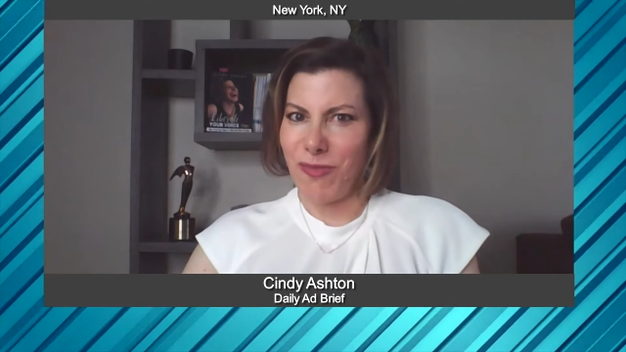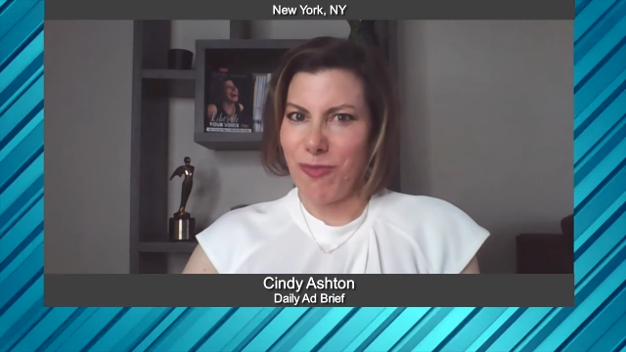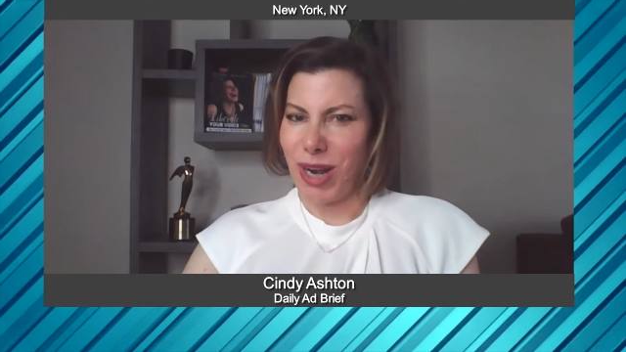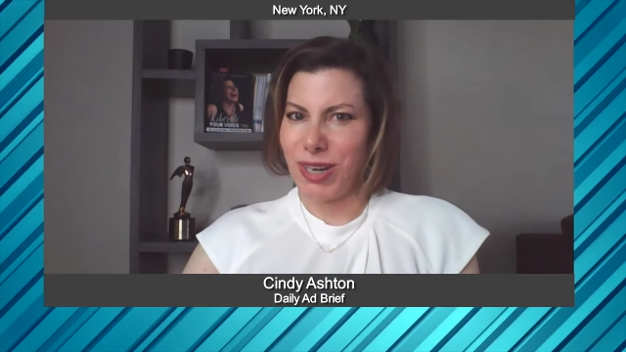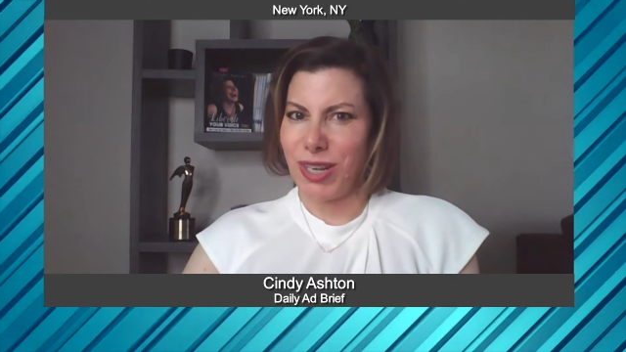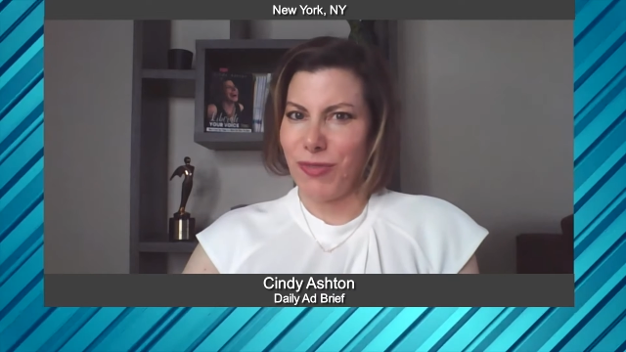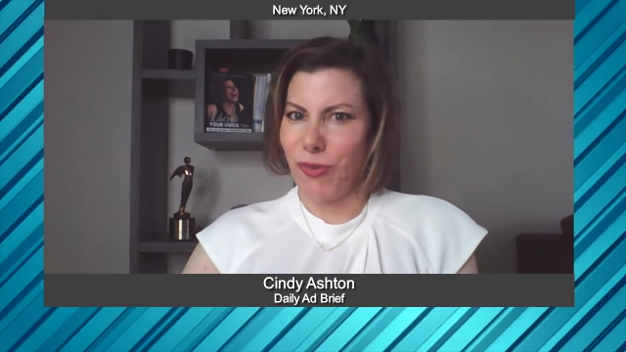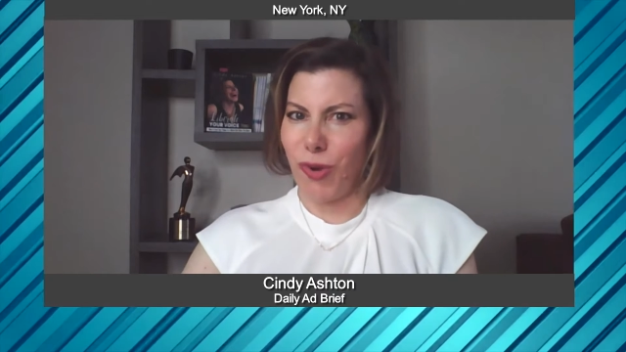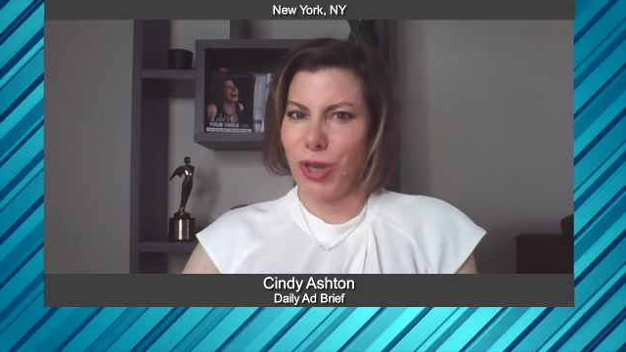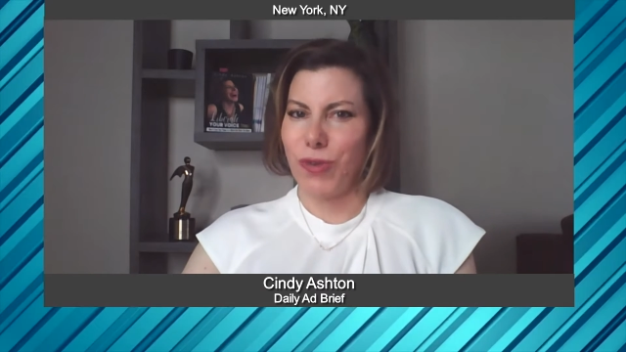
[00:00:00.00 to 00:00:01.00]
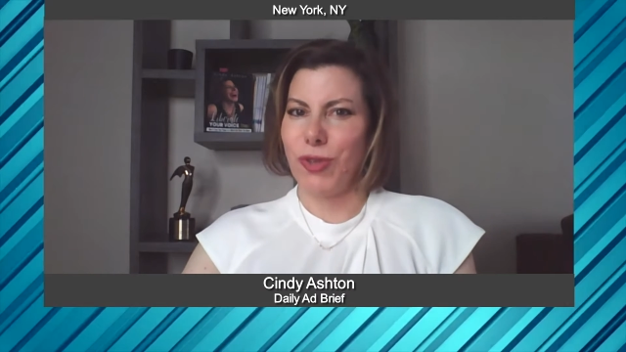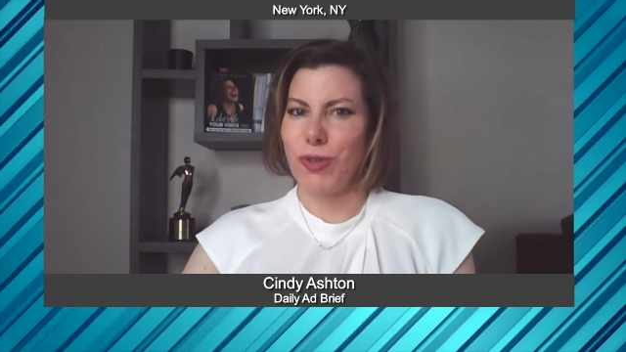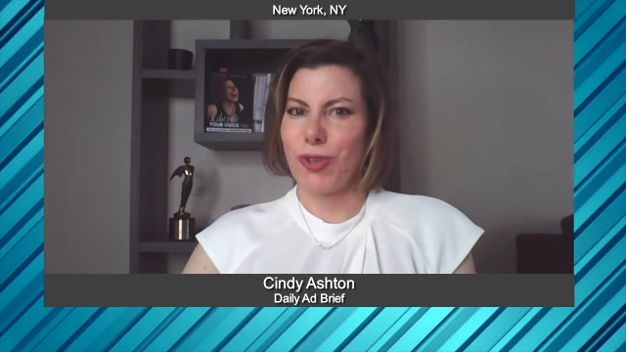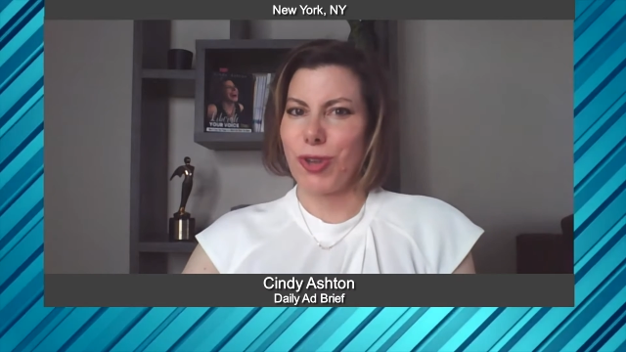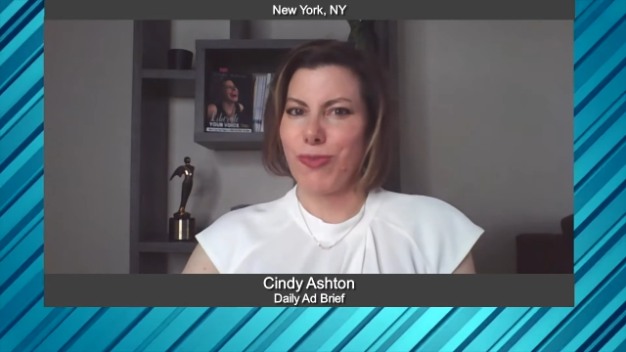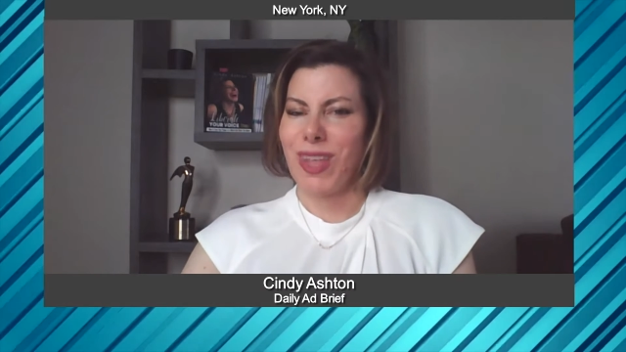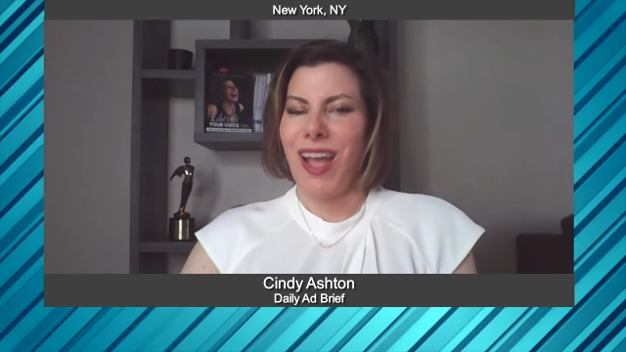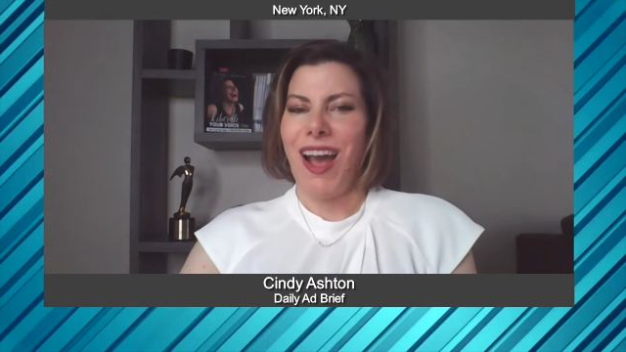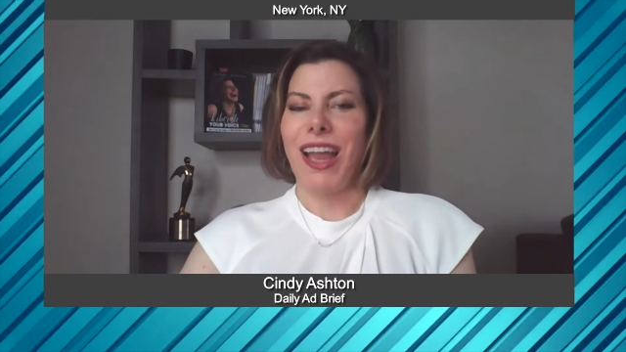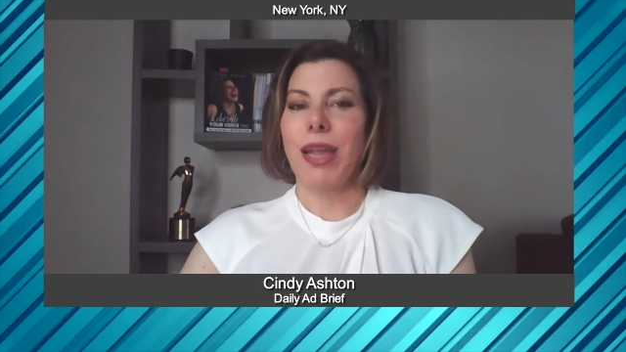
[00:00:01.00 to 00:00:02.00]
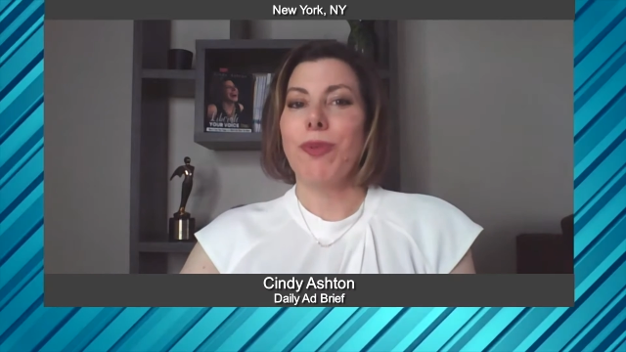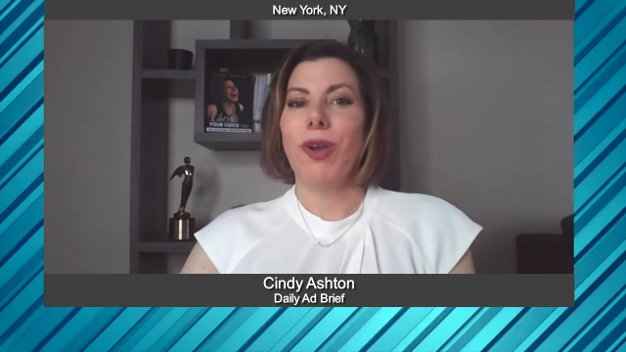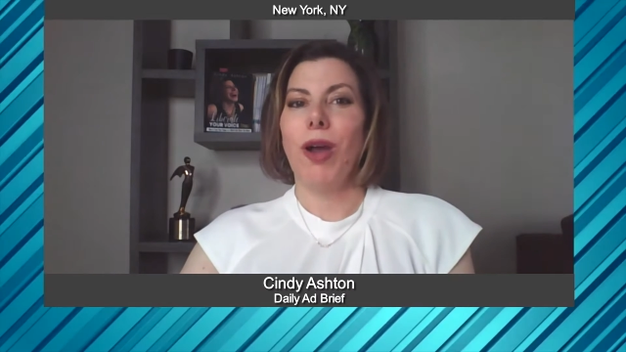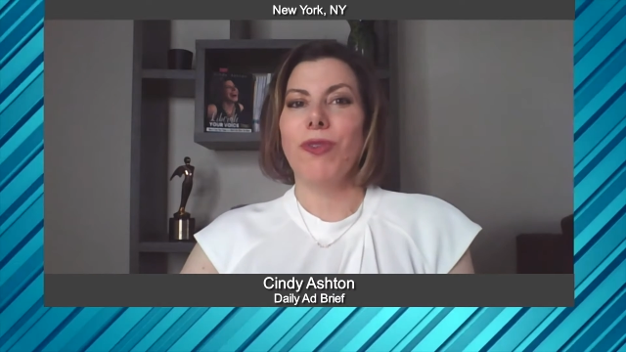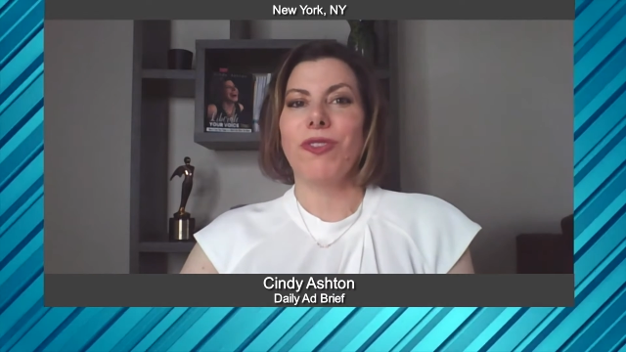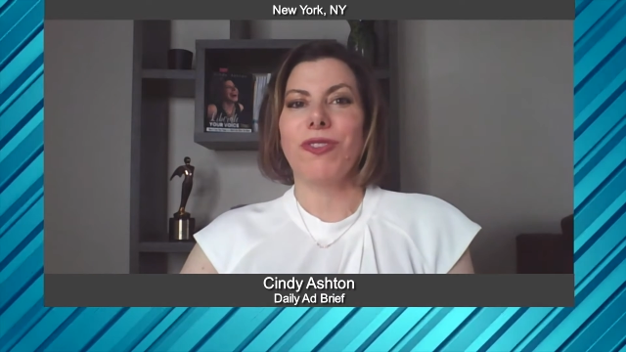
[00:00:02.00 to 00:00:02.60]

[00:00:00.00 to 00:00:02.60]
of Marketing for Your Future. I am your host,